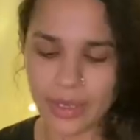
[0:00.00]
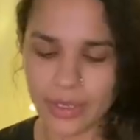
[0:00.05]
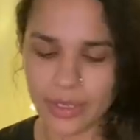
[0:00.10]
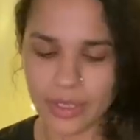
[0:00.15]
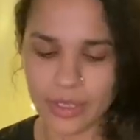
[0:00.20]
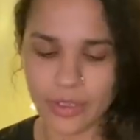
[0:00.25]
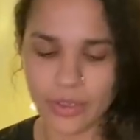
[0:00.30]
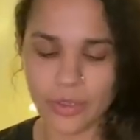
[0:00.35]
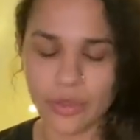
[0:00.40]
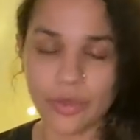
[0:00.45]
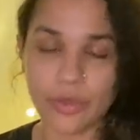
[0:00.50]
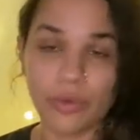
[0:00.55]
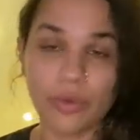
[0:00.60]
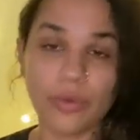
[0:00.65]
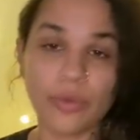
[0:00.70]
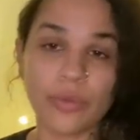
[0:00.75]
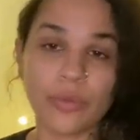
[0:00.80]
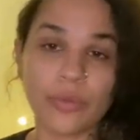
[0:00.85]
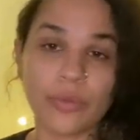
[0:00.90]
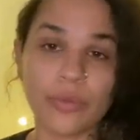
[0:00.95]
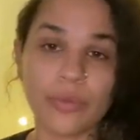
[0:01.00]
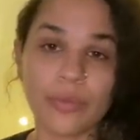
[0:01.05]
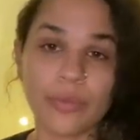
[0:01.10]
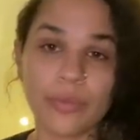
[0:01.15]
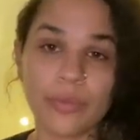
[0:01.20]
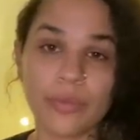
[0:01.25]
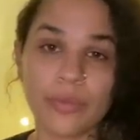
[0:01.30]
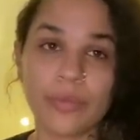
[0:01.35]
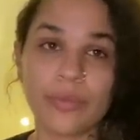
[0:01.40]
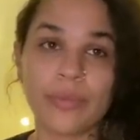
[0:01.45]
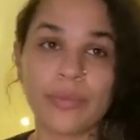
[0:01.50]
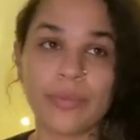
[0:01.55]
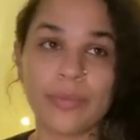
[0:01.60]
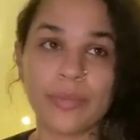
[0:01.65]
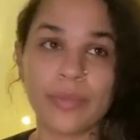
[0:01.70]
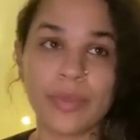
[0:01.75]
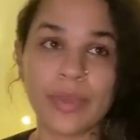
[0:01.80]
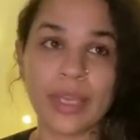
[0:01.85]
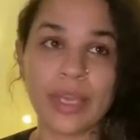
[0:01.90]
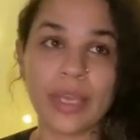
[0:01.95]
of get you
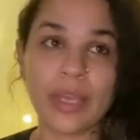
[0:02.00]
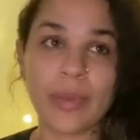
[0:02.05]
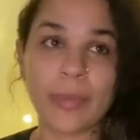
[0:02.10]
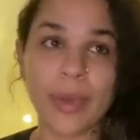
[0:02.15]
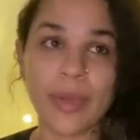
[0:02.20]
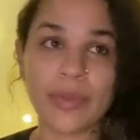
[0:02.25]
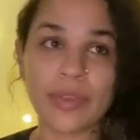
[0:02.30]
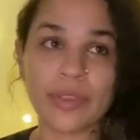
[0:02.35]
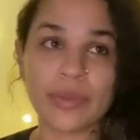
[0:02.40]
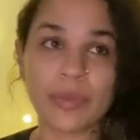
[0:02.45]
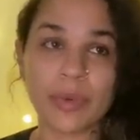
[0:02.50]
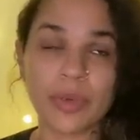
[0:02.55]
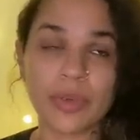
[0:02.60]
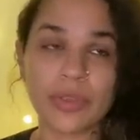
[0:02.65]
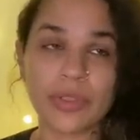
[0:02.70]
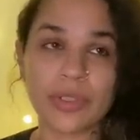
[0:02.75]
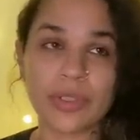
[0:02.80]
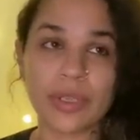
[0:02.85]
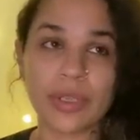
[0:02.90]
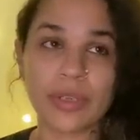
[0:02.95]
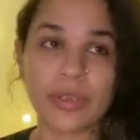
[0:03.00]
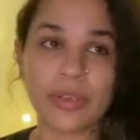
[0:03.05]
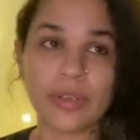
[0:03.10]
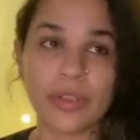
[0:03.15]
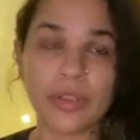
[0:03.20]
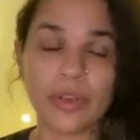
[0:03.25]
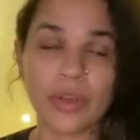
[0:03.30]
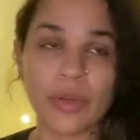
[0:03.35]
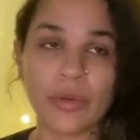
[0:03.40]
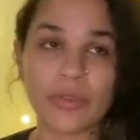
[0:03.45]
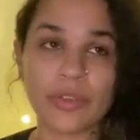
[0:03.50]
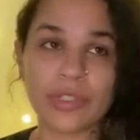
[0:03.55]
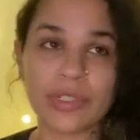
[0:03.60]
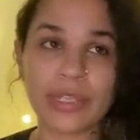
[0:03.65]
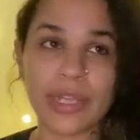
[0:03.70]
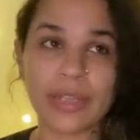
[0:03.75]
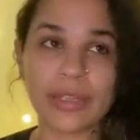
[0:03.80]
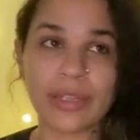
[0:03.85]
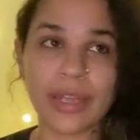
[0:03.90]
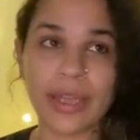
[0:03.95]
thinking about this person, you know, just
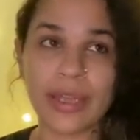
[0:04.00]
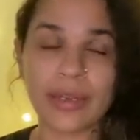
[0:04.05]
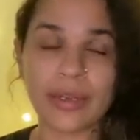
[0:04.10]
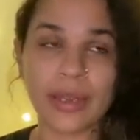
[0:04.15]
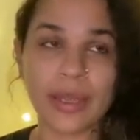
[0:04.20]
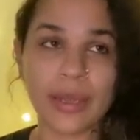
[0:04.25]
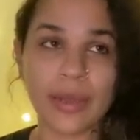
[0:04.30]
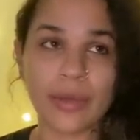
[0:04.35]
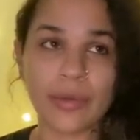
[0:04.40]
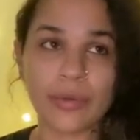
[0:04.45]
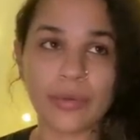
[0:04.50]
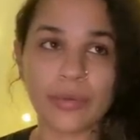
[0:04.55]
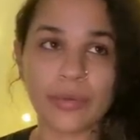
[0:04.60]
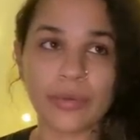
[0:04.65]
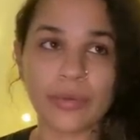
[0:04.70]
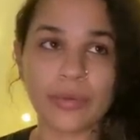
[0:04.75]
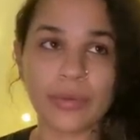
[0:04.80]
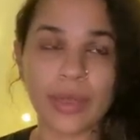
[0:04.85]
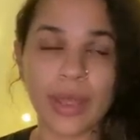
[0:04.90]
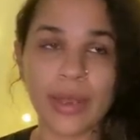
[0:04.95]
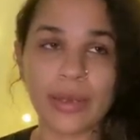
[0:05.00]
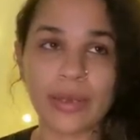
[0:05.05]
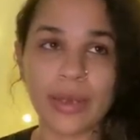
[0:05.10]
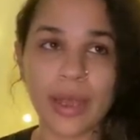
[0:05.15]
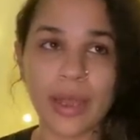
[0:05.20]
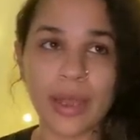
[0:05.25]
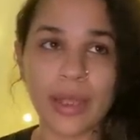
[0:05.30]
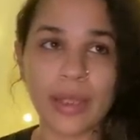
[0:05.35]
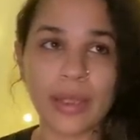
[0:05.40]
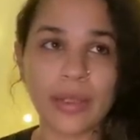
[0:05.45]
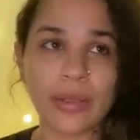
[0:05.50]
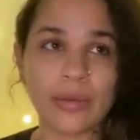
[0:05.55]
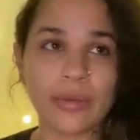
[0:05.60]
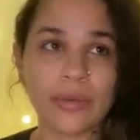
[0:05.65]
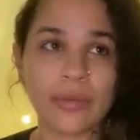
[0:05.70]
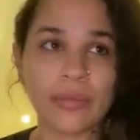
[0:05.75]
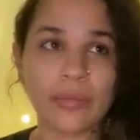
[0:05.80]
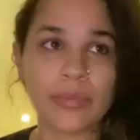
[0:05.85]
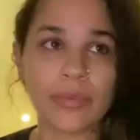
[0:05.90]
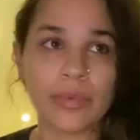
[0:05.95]
like laying down at night,
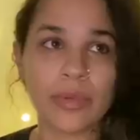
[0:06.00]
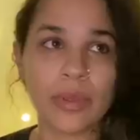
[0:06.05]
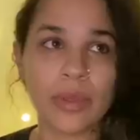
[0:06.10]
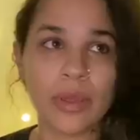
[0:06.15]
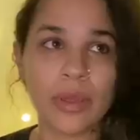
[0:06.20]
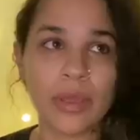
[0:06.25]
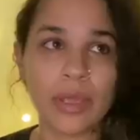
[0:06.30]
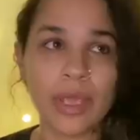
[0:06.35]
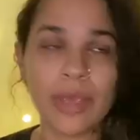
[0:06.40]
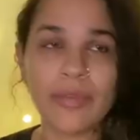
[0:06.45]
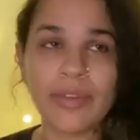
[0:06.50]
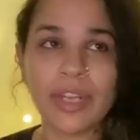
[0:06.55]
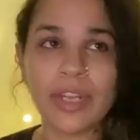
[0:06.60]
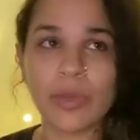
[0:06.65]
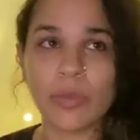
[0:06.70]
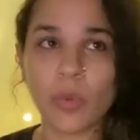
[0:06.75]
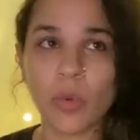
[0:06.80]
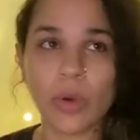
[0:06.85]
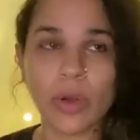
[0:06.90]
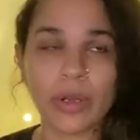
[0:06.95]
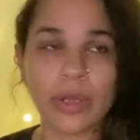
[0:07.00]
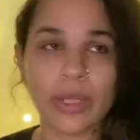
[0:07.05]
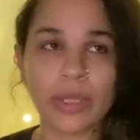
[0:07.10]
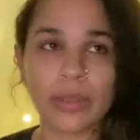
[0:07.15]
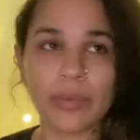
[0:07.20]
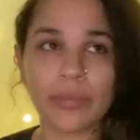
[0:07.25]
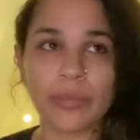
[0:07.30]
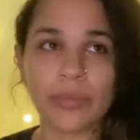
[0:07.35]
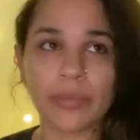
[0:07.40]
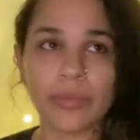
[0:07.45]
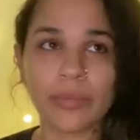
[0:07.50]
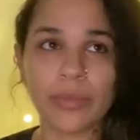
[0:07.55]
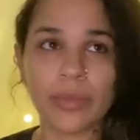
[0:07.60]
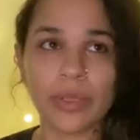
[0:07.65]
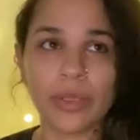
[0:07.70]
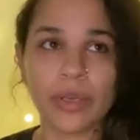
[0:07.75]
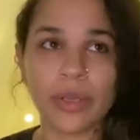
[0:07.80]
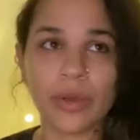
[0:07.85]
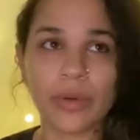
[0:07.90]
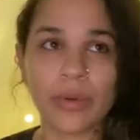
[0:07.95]
even in the morning,
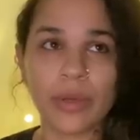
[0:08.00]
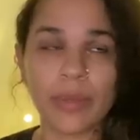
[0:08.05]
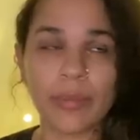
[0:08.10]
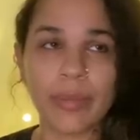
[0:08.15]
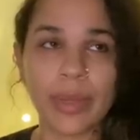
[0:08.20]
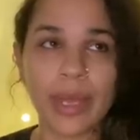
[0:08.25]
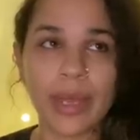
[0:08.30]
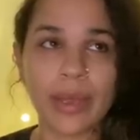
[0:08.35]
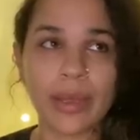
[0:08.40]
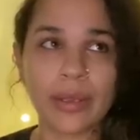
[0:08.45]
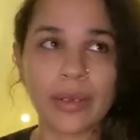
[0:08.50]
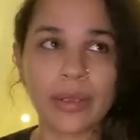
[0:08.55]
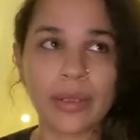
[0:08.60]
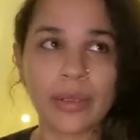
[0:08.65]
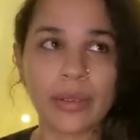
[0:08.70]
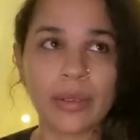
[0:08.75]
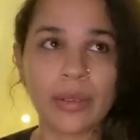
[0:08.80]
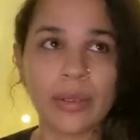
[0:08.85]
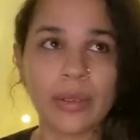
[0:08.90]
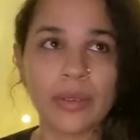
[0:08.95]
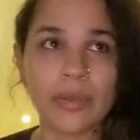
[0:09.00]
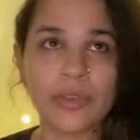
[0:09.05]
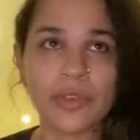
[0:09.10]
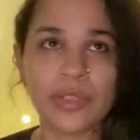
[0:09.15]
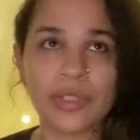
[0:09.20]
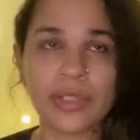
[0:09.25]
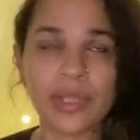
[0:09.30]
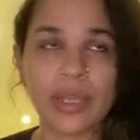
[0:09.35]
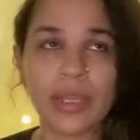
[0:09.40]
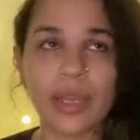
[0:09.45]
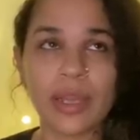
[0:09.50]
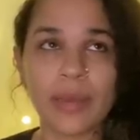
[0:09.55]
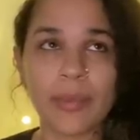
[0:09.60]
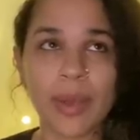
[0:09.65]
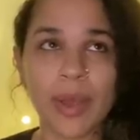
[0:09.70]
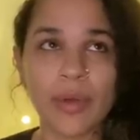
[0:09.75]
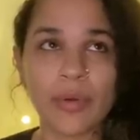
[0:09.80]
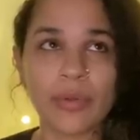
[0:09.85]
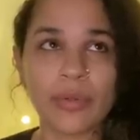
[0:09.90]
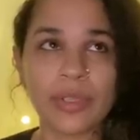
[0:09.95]
you know, in bed, just thinking
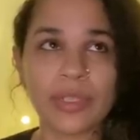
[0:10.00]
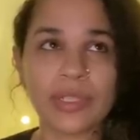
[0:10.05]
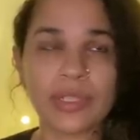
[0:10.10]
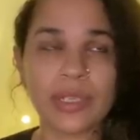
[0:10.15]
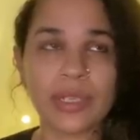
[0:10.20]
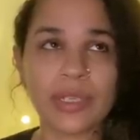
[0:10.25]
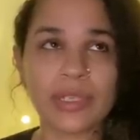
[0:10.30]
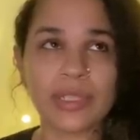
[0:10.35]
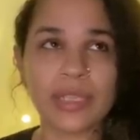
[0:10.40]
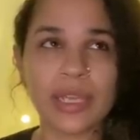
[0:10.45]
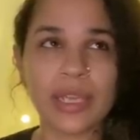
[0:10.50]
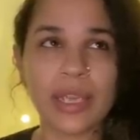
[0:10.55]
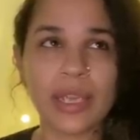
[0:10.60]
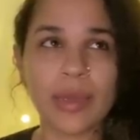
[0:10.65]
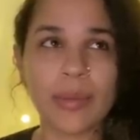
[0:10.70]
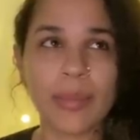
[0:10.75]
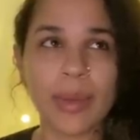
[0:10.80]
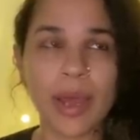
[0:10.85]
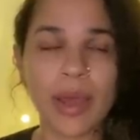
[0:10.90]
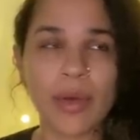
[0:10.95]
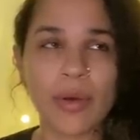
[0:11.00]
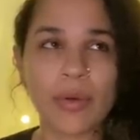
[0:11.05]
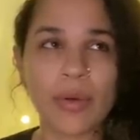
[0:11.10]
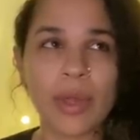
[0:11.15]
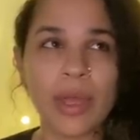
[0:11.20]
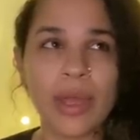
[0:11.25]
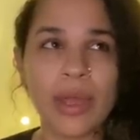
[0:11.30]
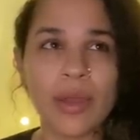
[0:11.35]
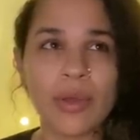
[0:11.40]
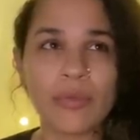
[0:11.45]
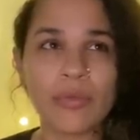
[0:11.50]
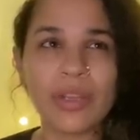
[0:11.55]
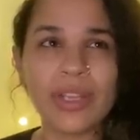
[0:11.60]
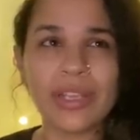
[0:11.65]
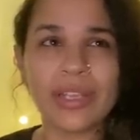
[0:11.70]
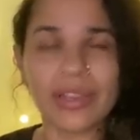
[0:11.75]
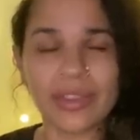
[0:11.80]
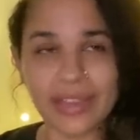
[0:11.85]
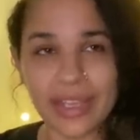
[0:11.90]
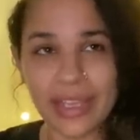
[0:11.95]
about who this is,
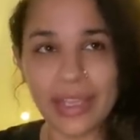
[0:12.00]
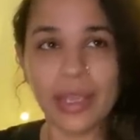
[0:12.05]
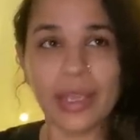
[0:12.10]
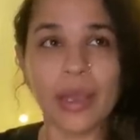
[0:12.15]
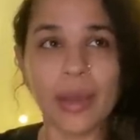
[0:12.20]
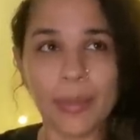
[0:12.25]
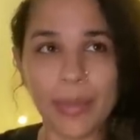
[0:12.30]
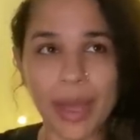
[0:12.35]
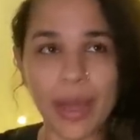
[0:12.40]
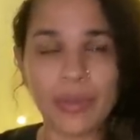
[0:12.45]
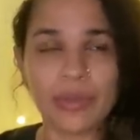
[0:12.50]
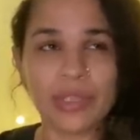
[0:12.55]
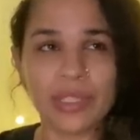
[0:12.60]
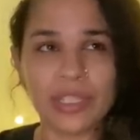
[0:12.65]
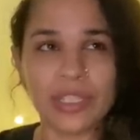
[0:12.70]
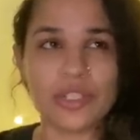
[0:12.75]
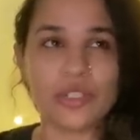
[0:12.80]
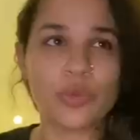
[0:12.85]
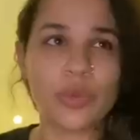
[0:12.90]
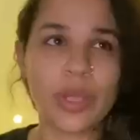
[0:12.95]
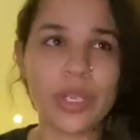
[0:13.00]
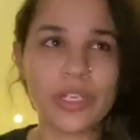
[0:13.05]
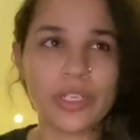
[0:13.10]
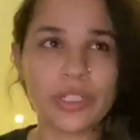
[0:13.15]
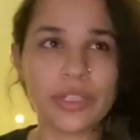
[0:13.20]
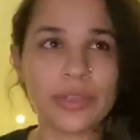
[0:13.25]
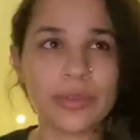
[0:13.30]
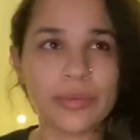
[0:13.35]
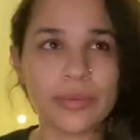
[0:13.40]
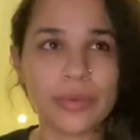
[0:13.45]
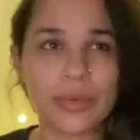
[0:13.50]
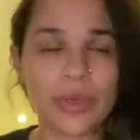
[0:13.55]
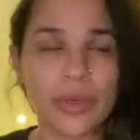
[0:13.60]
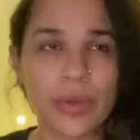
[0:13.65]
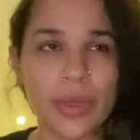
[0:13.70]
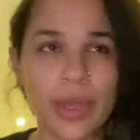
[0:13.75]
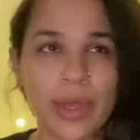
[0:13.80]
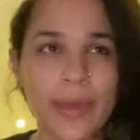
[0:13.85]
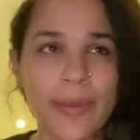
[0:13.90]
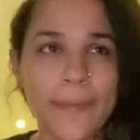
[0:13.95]
really thinking about the situation.
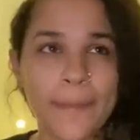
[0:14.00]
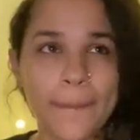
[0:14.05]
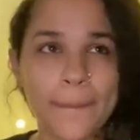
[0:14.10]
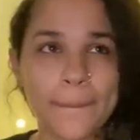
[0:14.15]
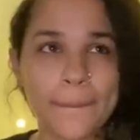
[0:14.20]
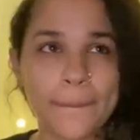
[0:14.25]
Okay.